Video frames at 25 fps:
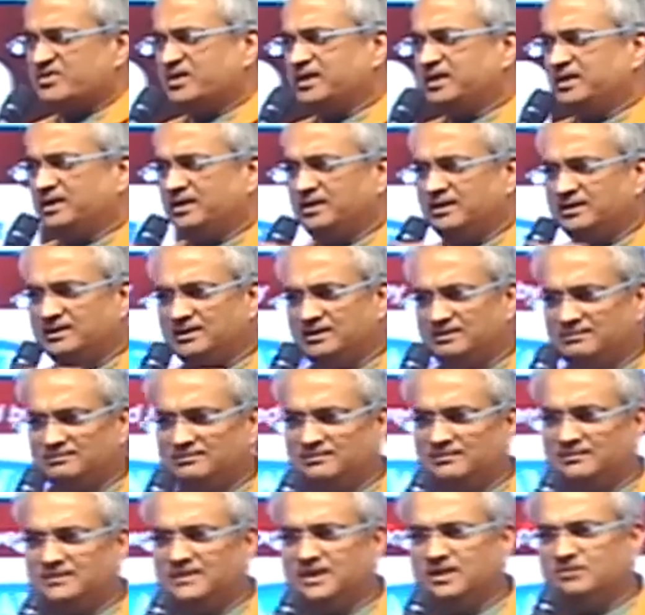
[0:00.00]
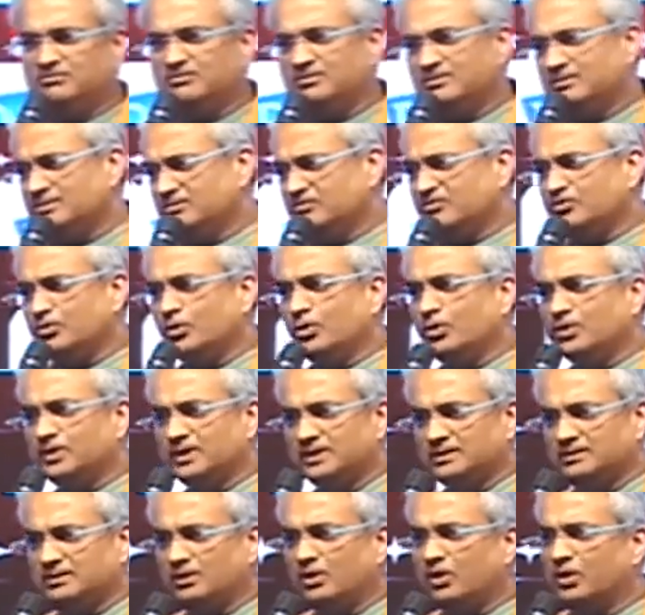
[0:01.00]
has 18, and then
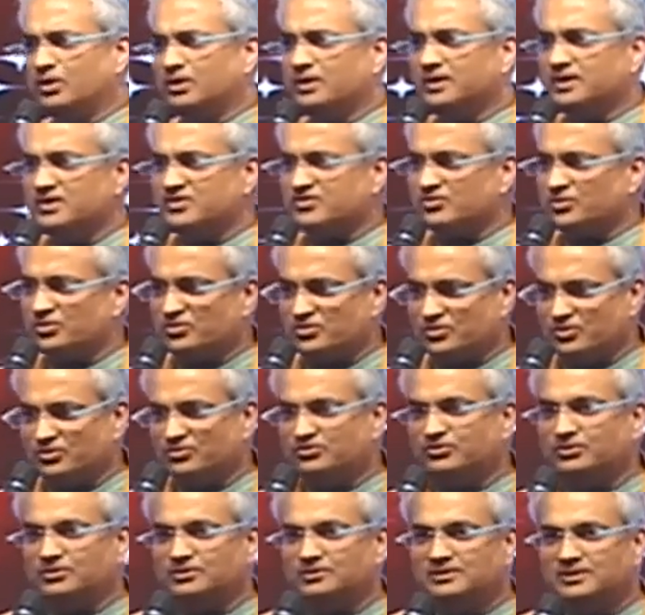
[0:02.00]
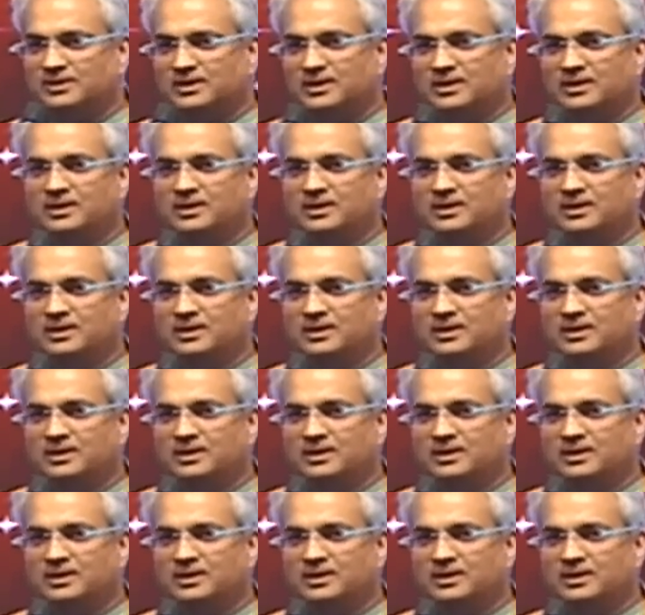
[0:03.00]
Ford and Honda and so on and so forth.